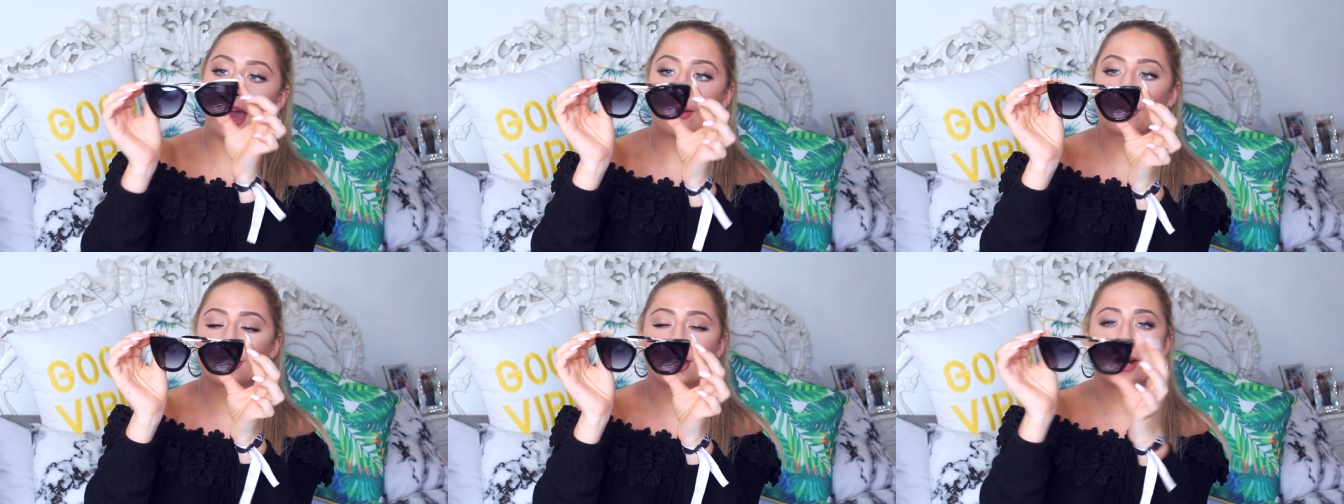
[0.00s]
And
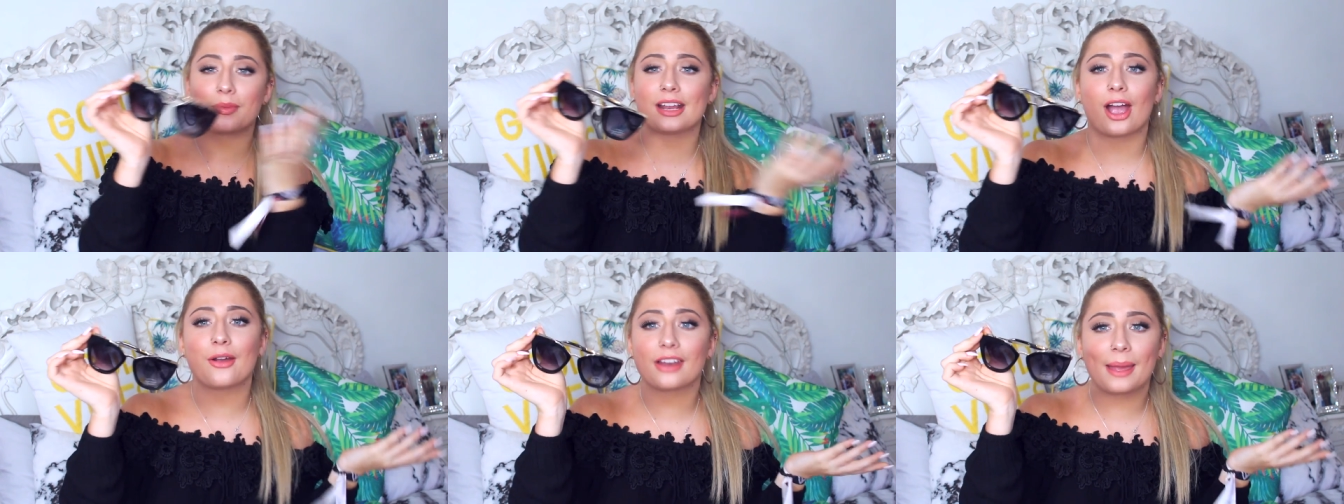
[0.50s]
also, I don't
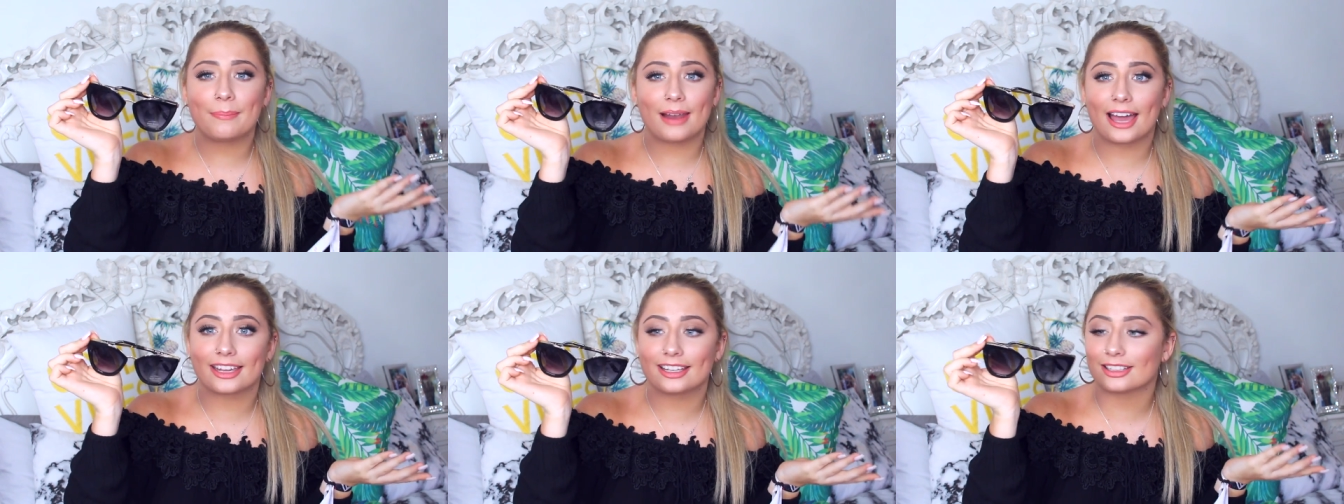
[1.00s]
really own like
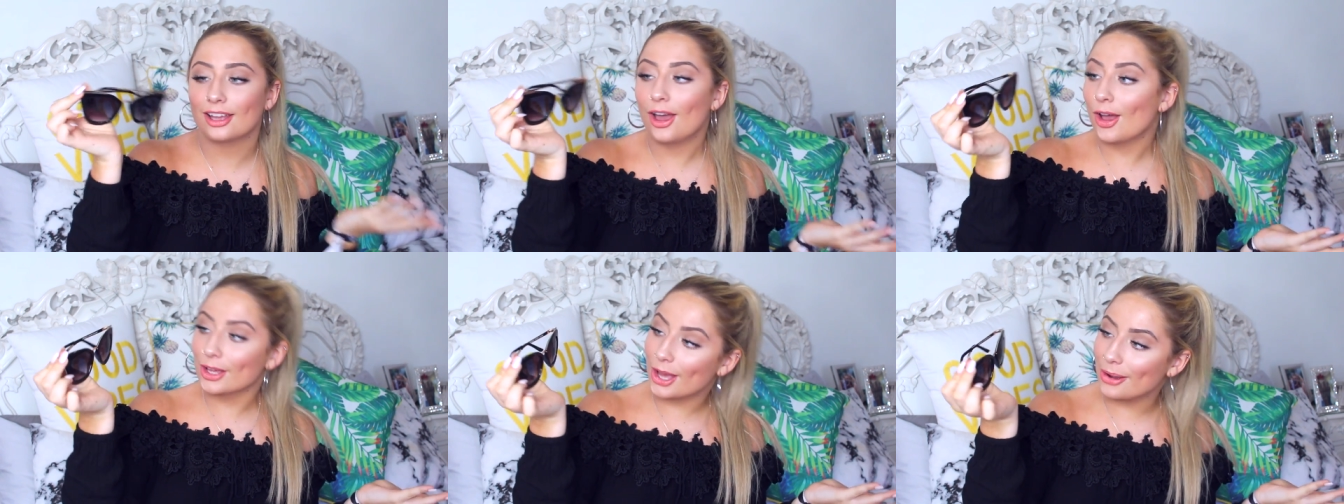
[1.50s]
black and
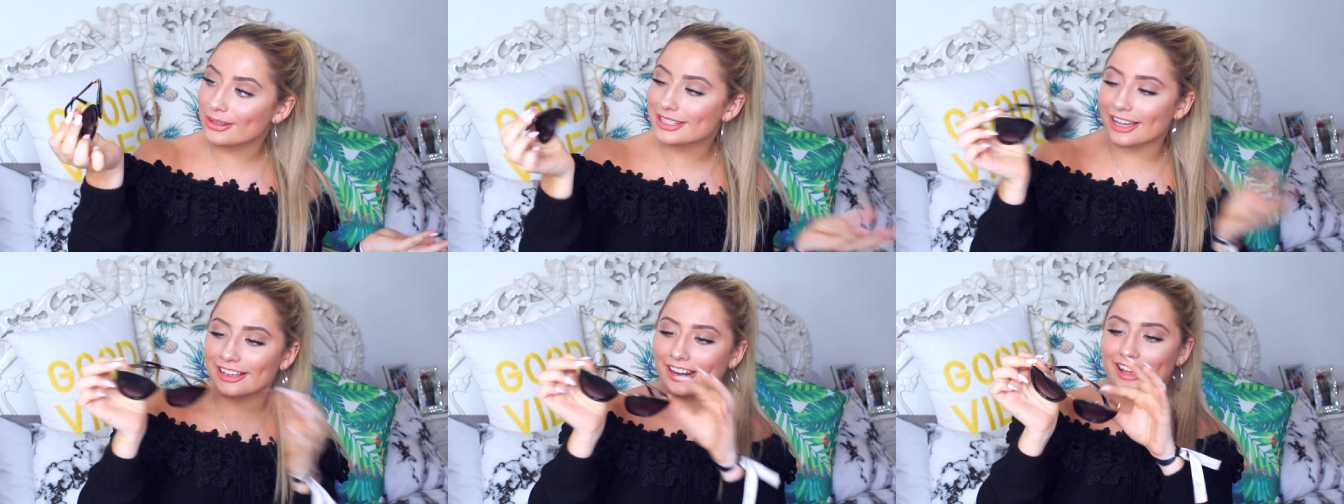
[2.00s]
gold
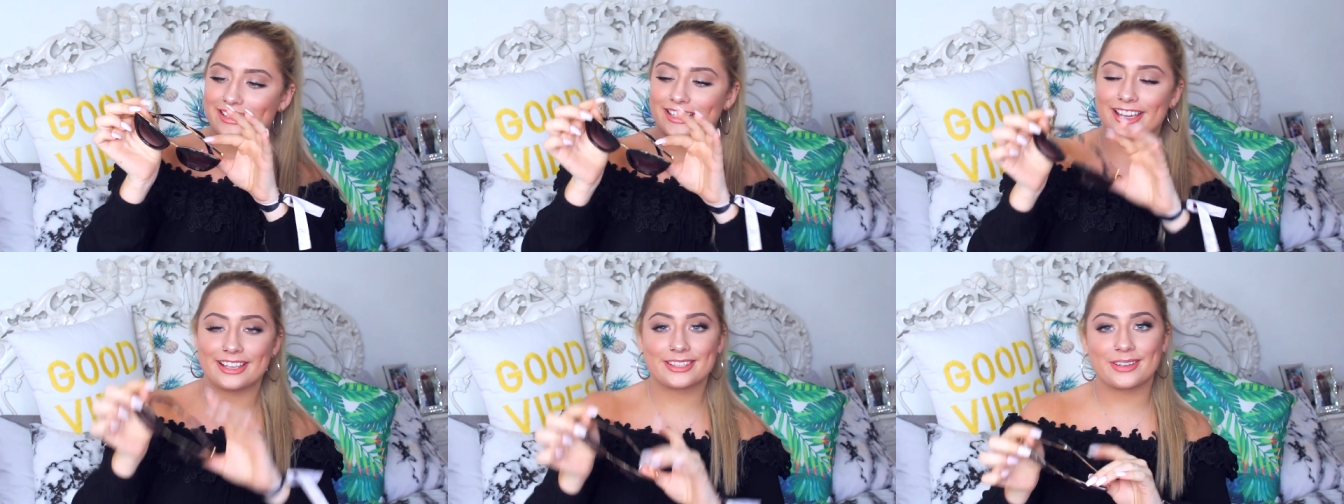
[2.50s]

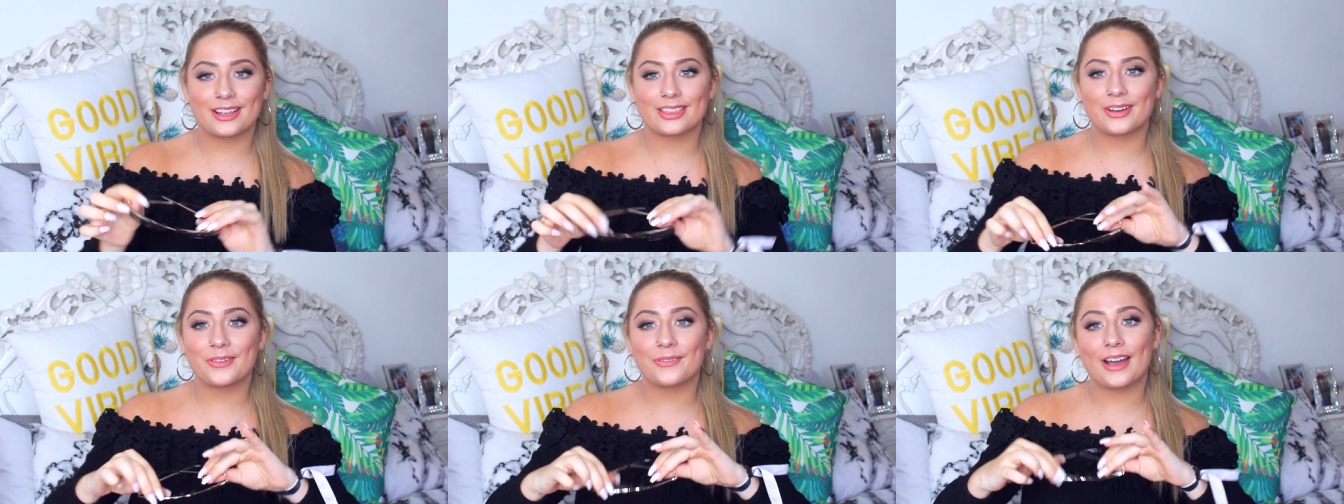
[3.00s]
sunglasses, so I
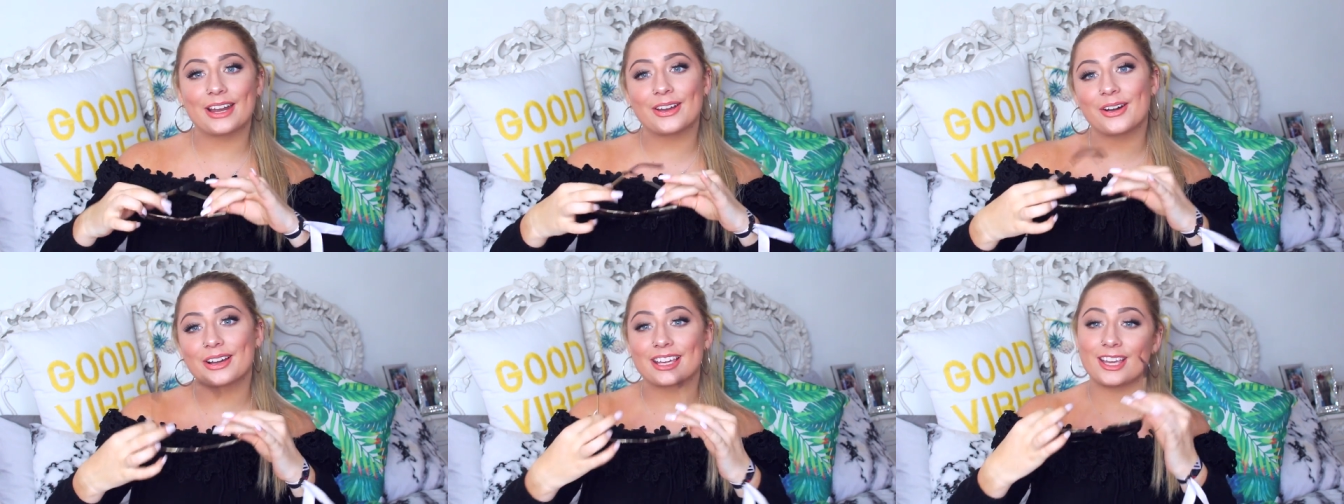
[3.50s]
thought, why
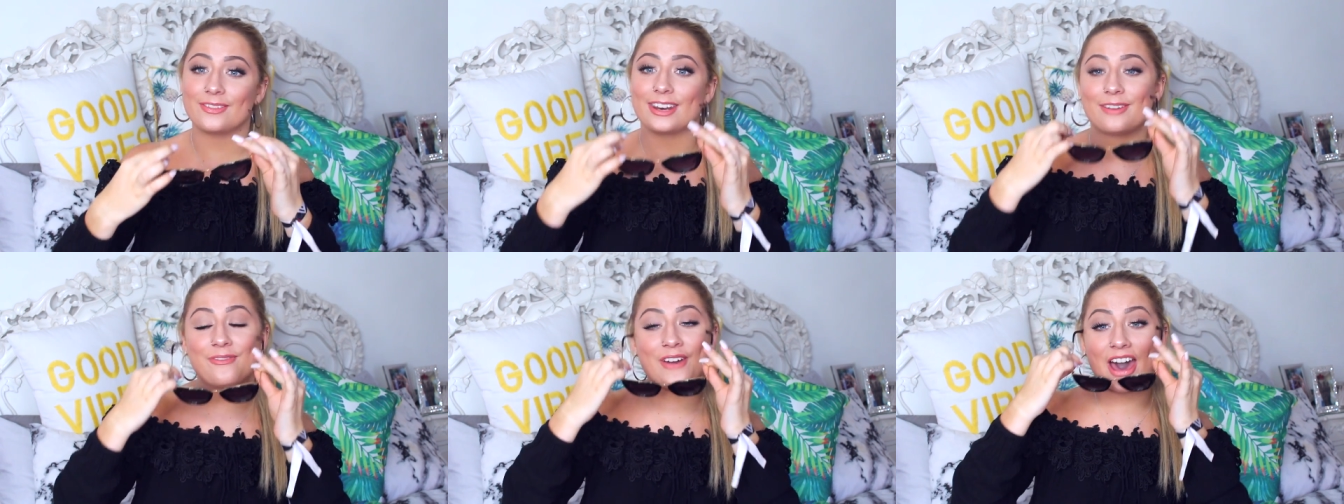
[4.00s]
not give it
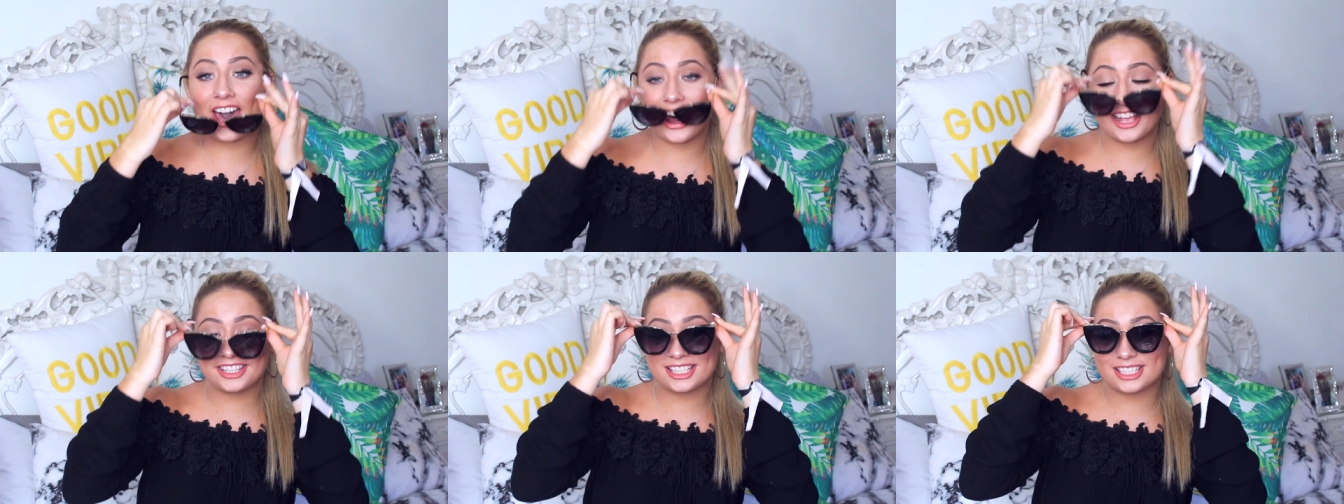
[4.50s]
a
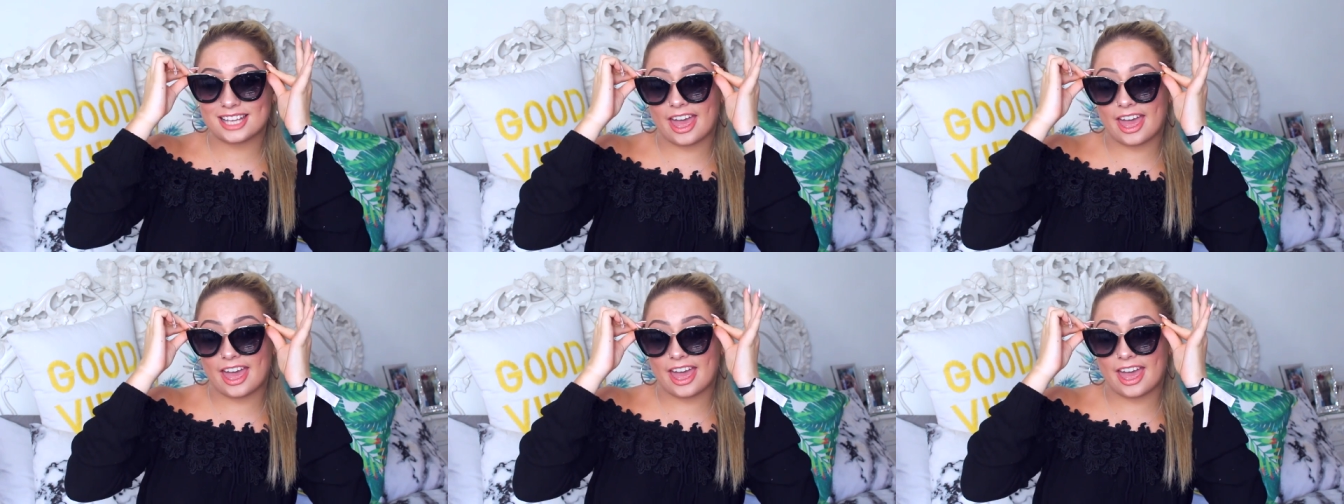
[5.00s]
first?